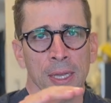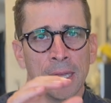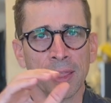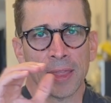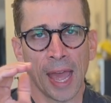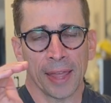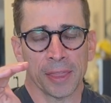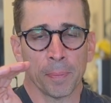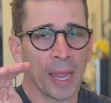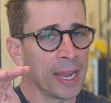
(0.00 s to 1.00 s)
that
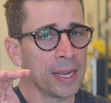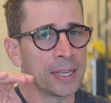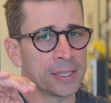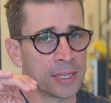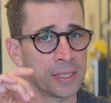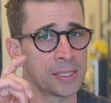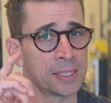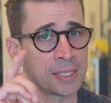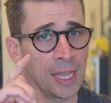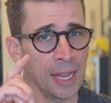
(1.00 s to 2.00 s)
the pain is in
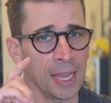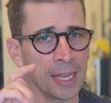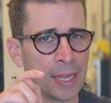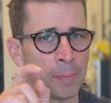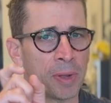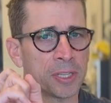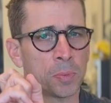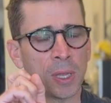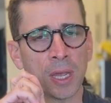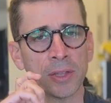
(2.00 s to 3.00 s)
sitting, but it's
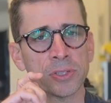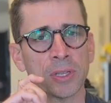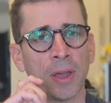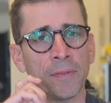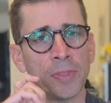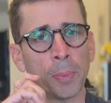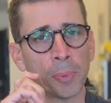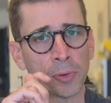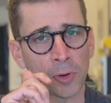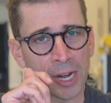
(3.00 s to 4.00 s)
because of the
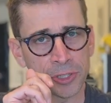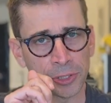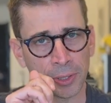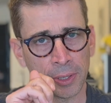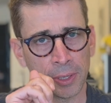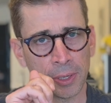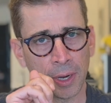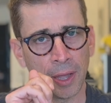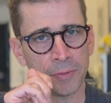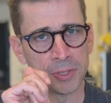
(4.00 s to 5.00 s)
pressure
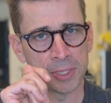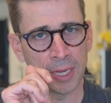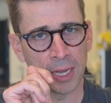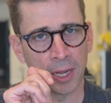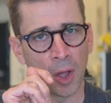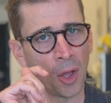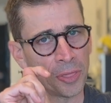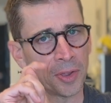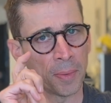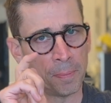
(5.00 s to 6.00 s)
of sitting
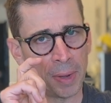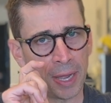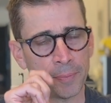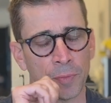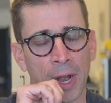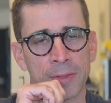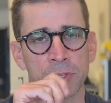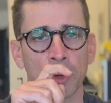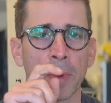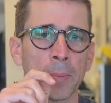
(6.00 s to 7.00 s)
on their butt, right?
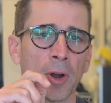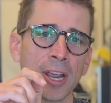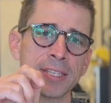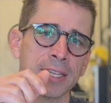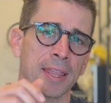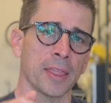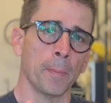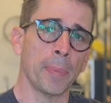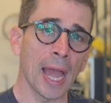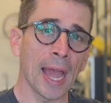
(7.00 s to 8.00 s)
So remember, I said the
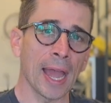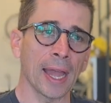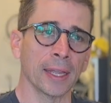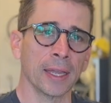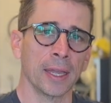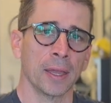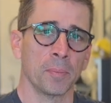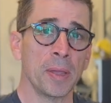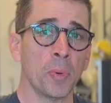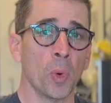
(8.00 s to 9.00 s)
back,
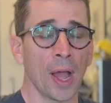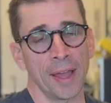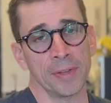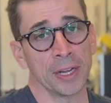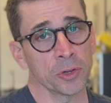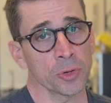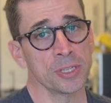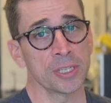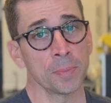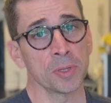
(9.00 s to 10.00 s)
people will have
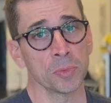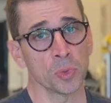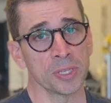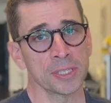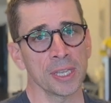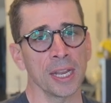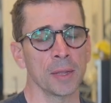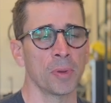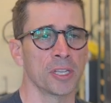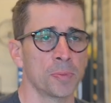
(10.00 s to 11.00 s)
increased symptoms with
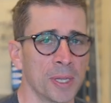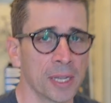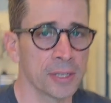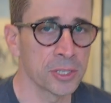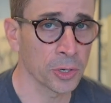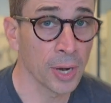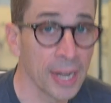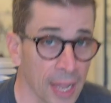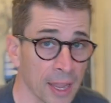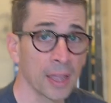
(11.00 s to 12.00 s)
sitting, but it's because they're in
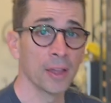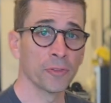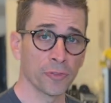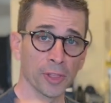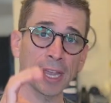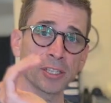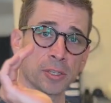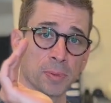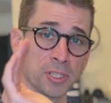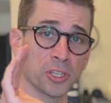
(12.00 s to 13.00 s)
a flexed
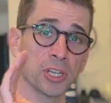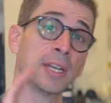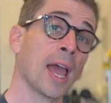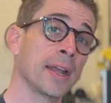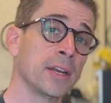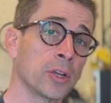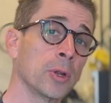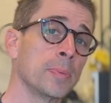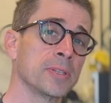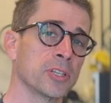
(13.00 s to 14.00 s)
position,
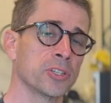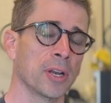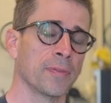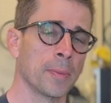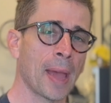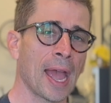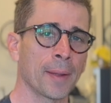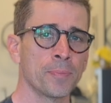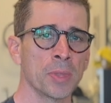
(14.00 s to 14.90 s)
90-degree position of the back.